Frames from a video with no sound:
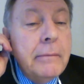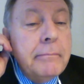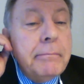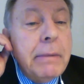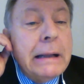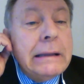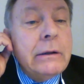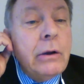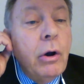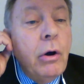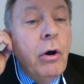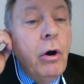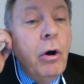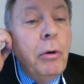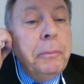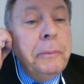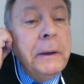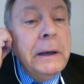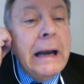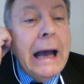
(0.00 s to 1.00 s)
but
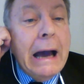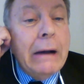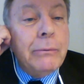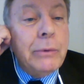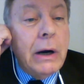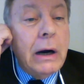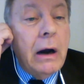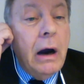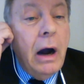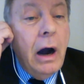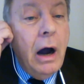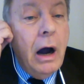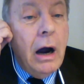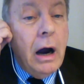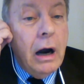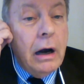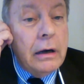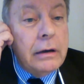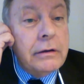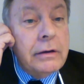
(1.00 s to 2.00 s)
open our
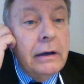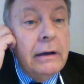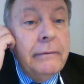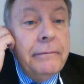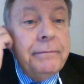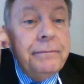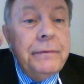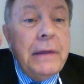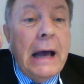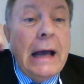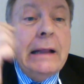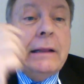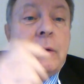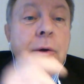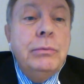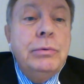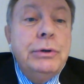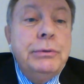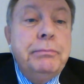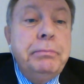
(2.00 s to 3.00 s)
heart, that
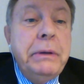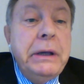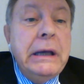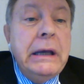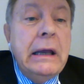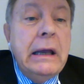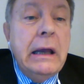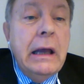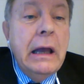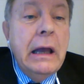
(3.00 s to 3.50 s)
would be